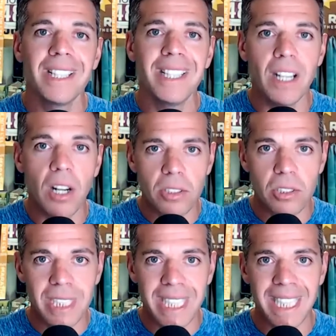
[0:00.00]
The
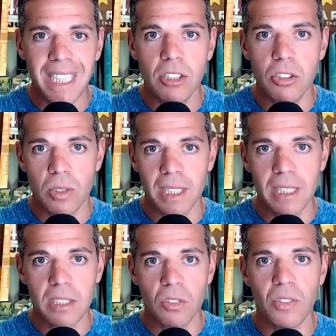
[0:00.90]
other key during
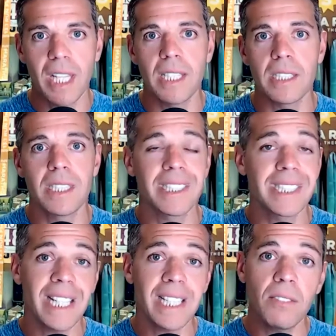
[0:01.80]
this phase, the
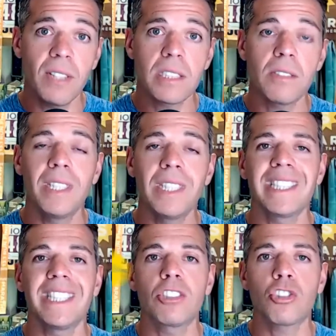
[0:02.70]
second phase of
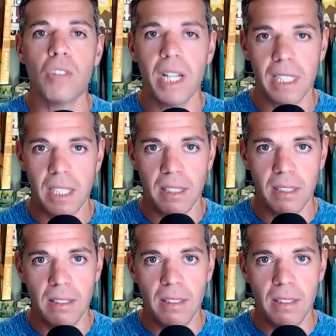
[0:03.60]
healing, is strengthening,